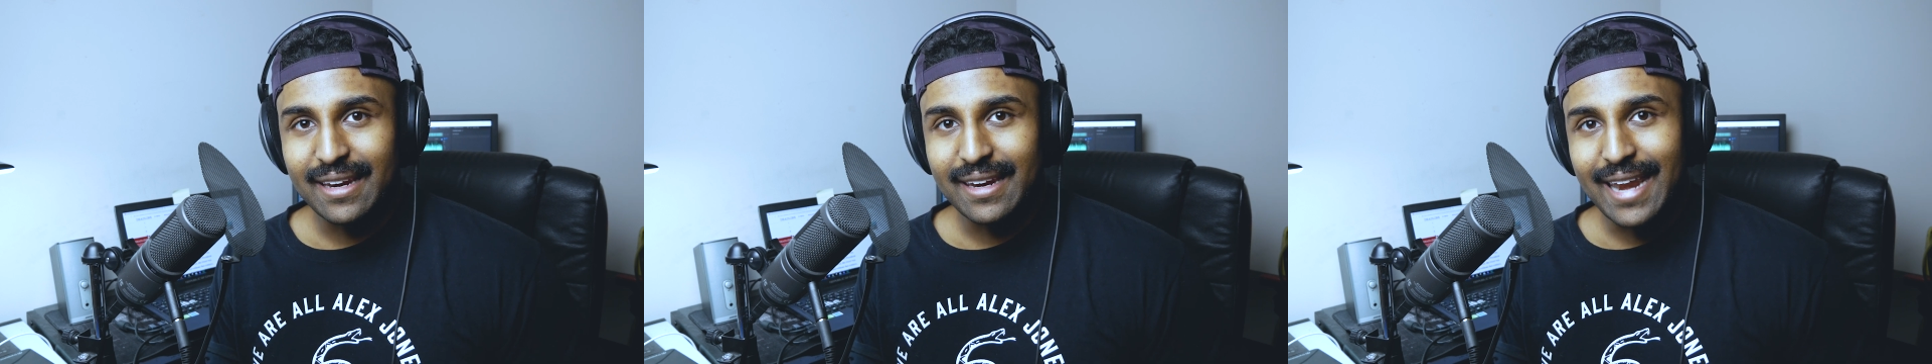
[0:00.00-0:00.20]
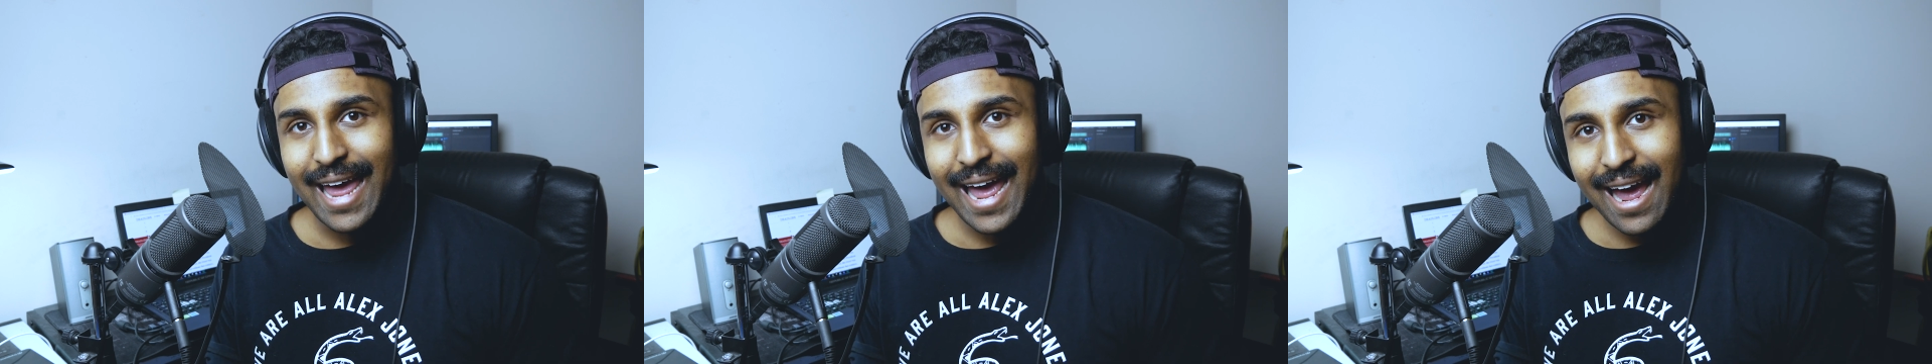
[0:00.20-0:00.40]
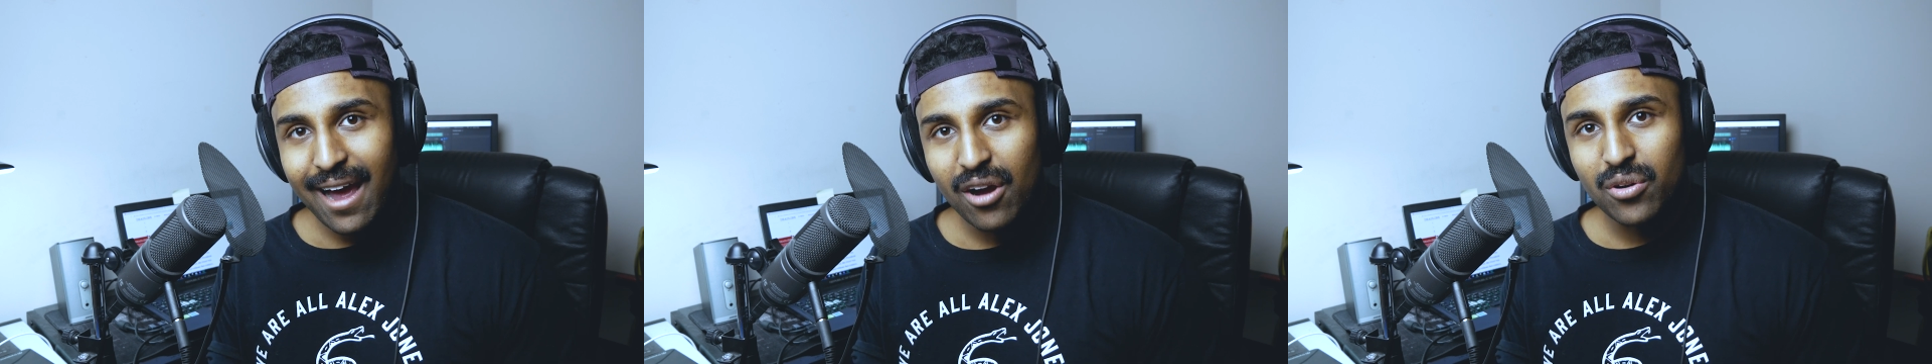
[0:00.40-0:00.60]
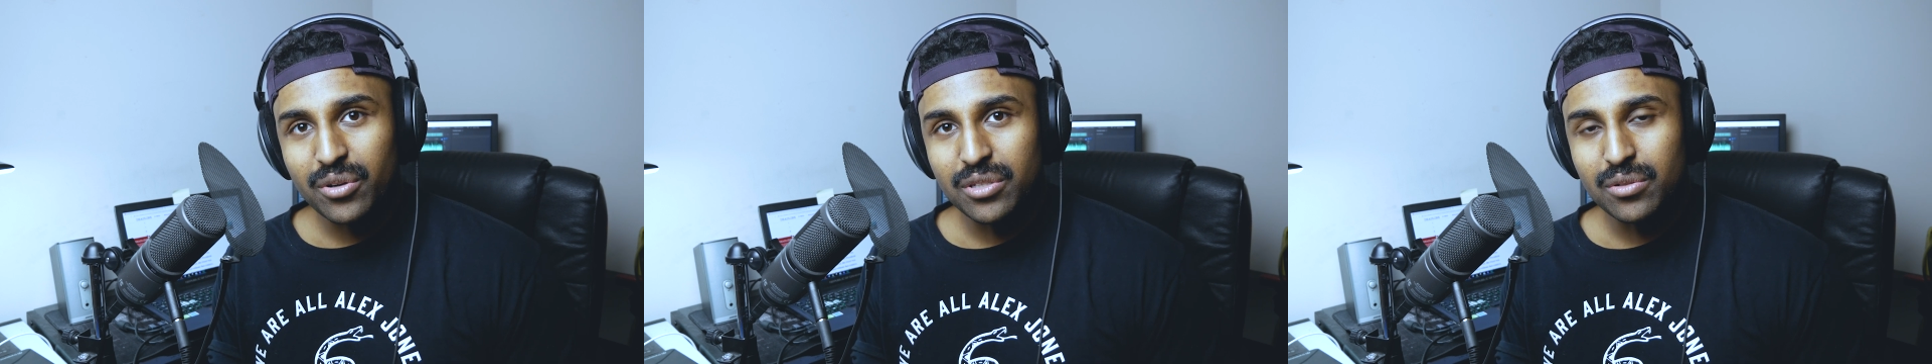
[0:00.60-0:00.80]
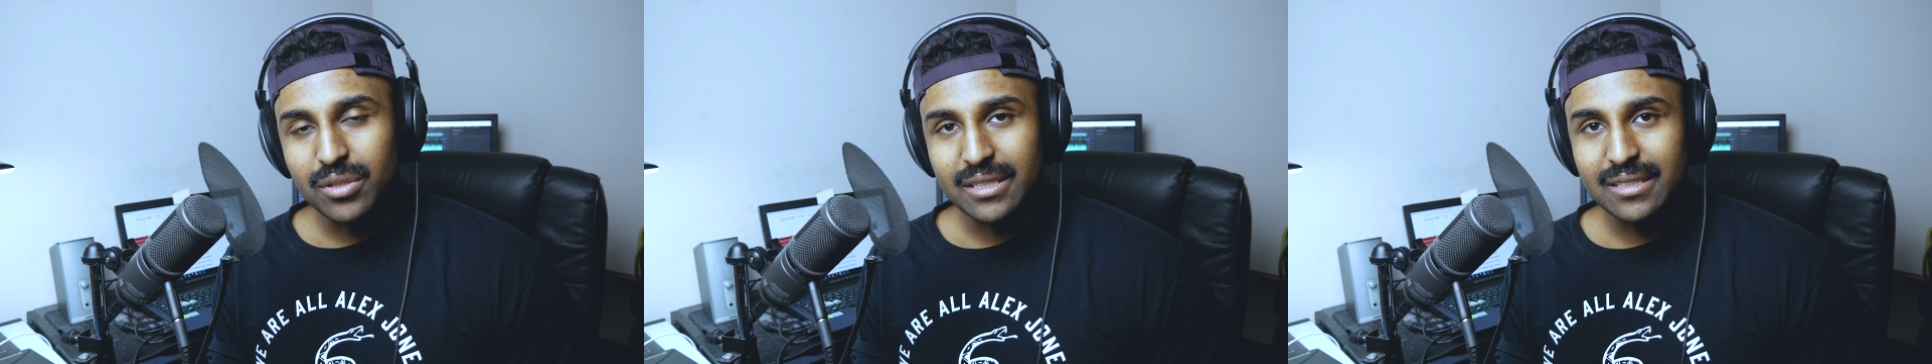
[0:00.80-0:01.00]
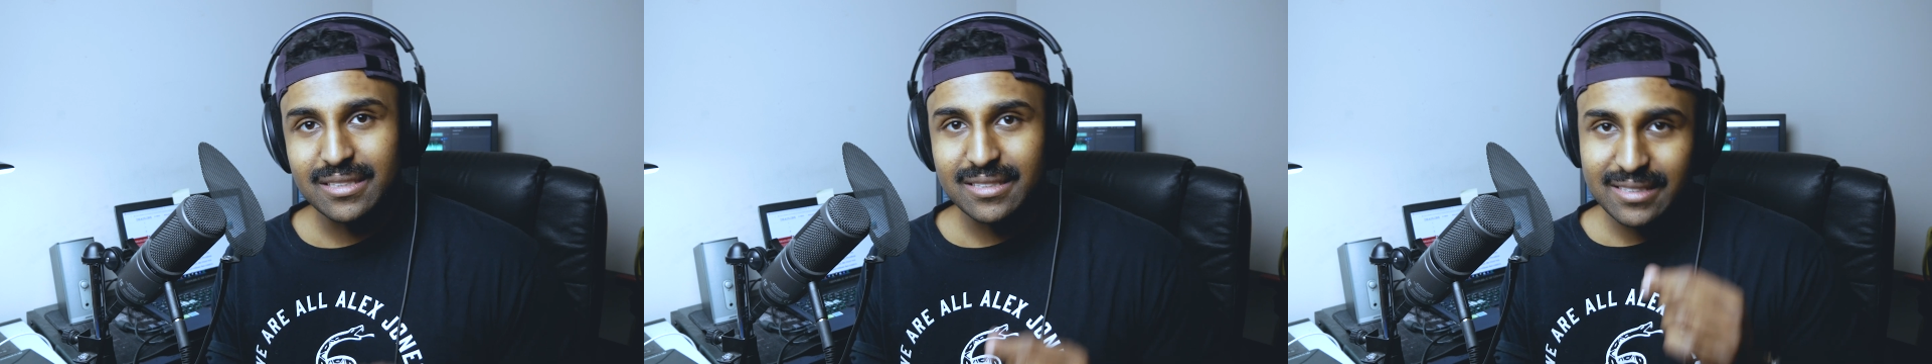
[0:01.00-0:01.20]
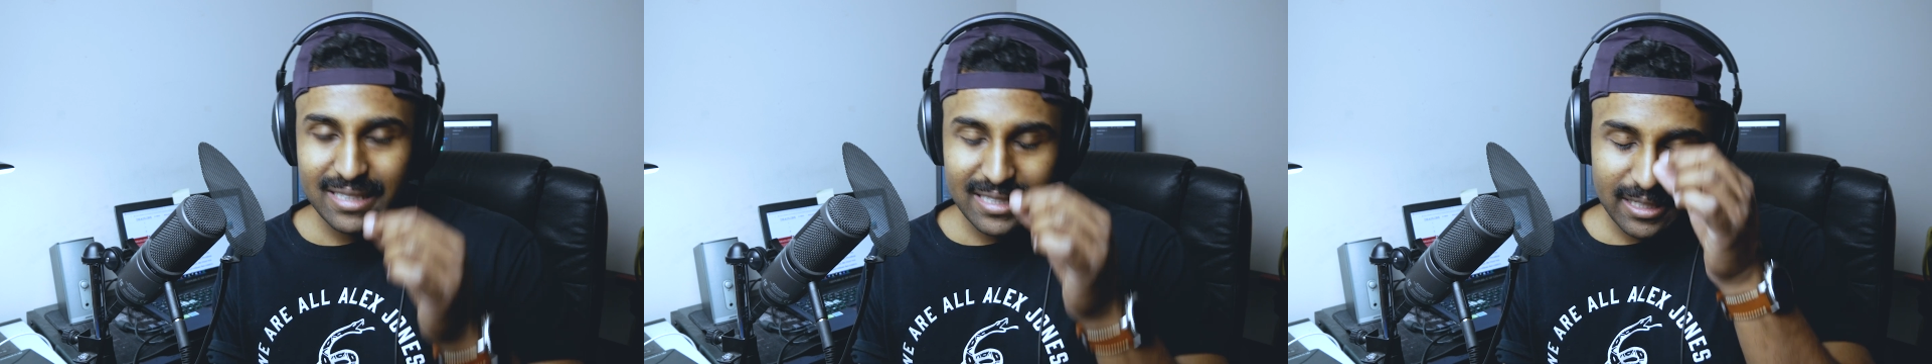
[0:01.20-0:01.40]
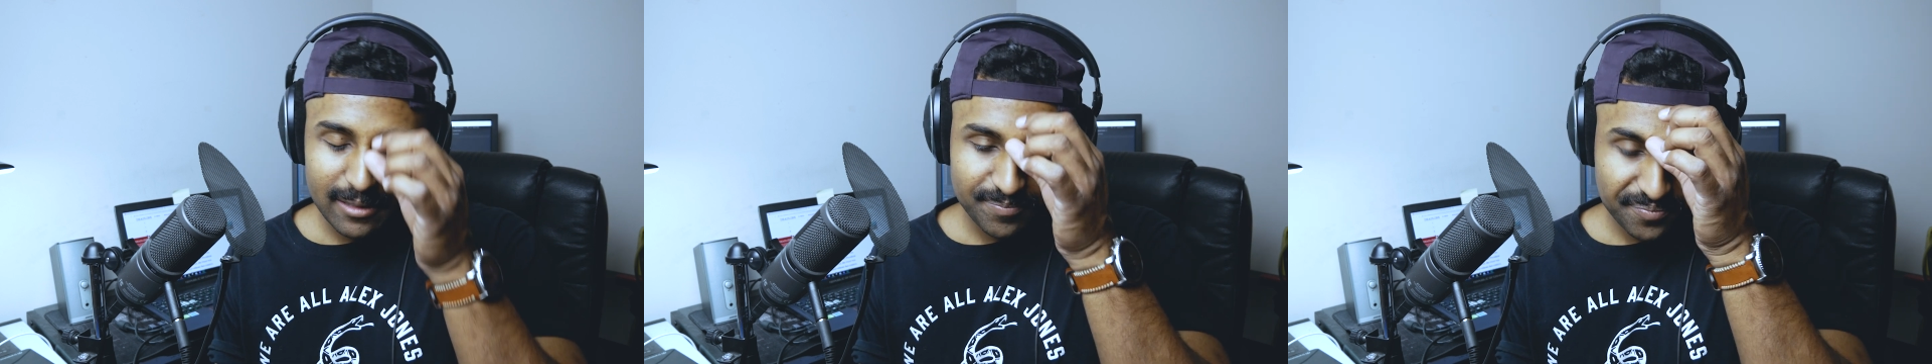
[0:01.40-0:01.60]
And now you can
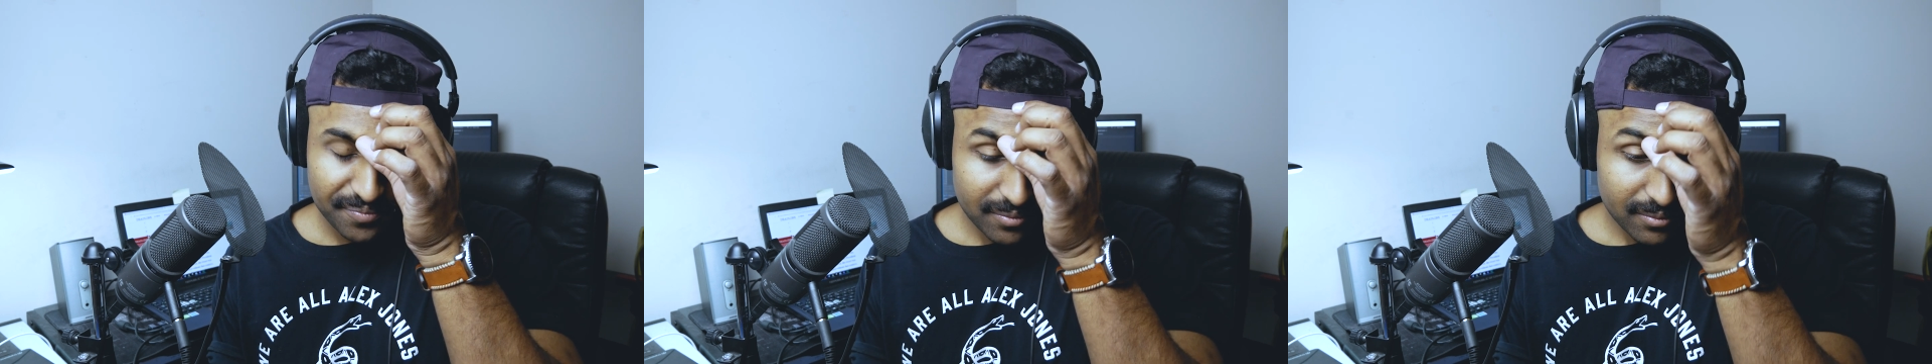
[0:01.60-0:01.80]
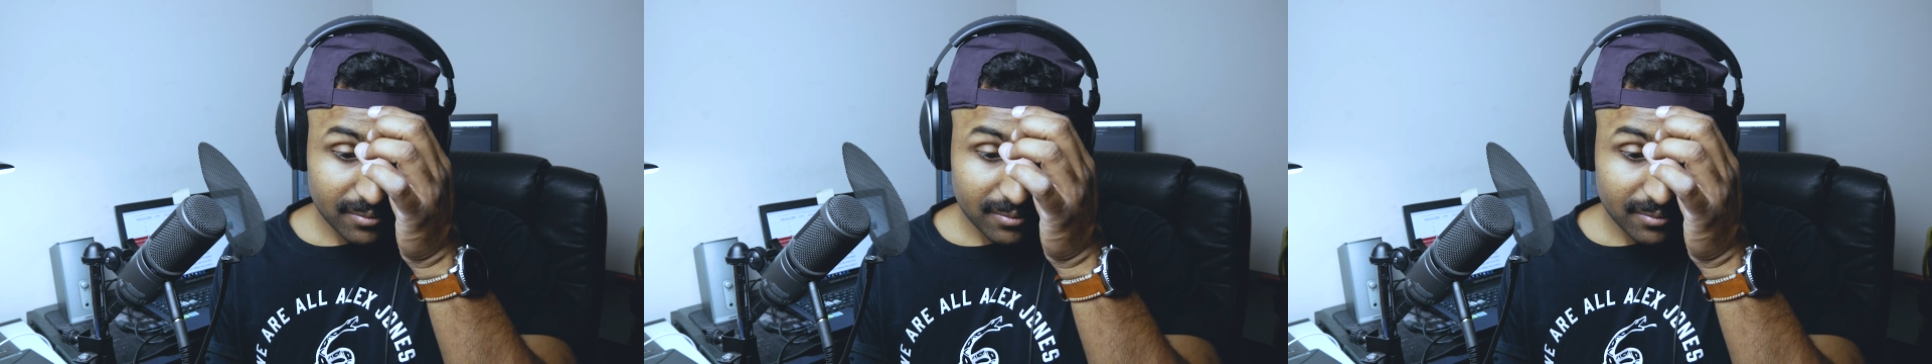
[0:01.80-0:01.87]
see